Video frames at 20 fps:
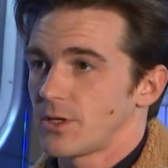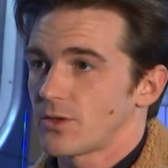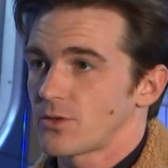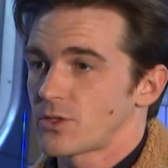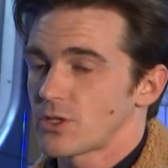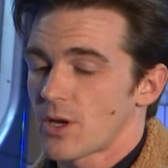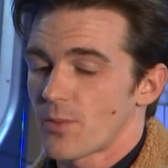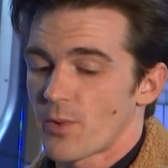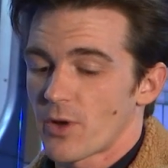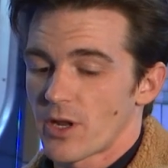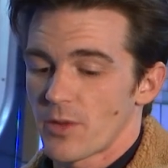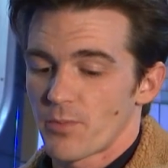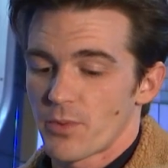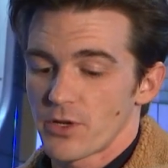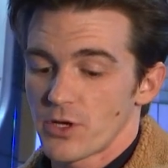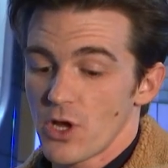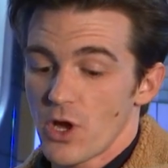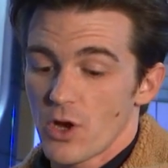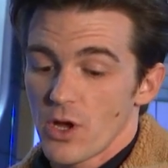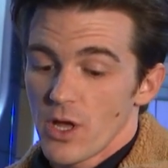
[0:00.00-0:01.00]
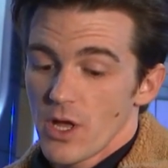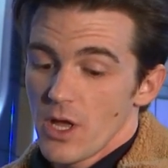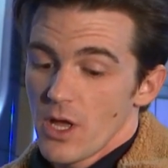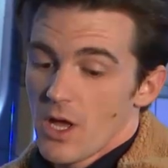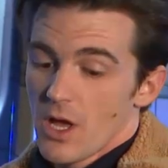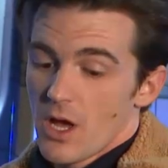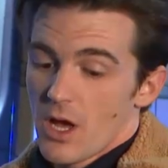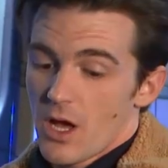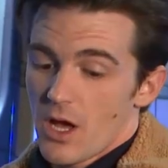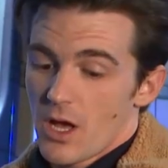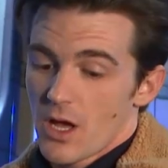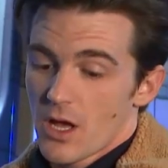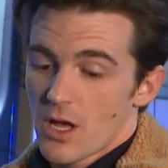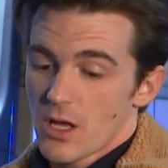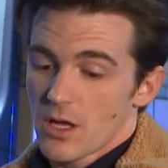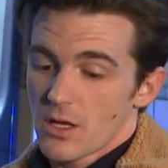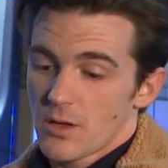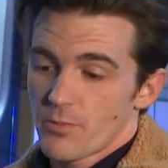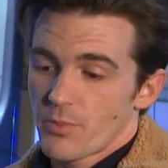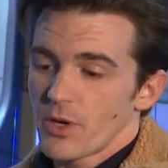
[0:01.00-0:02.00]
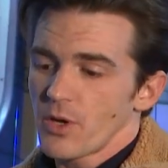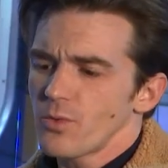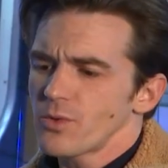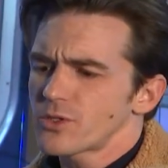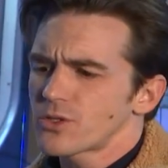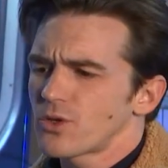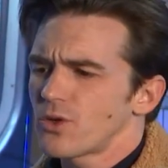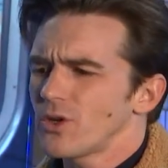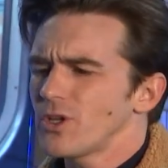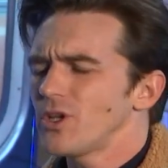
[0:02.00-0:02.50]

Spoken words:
jump on it. But no, but it was cool.